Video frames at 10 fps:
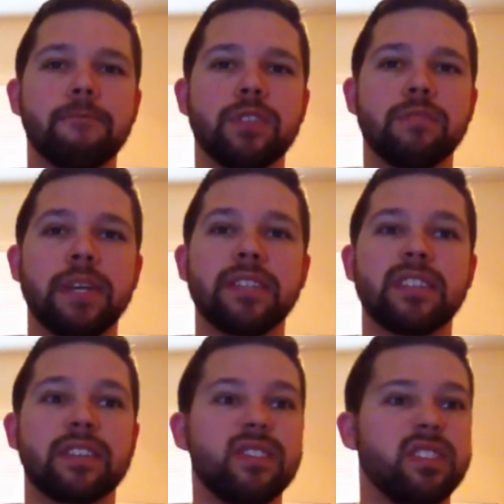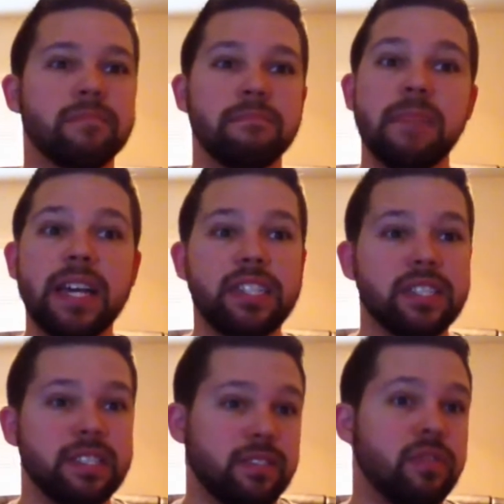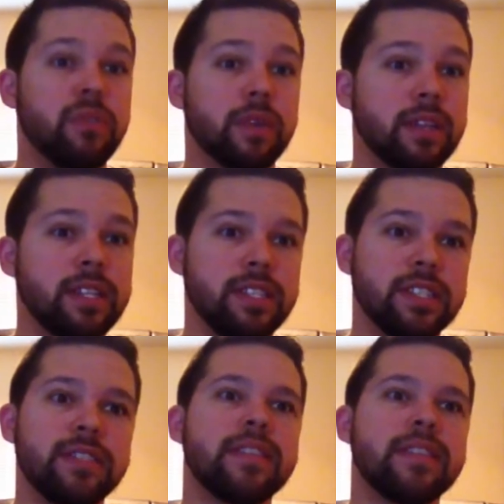which basically just meshes two religions,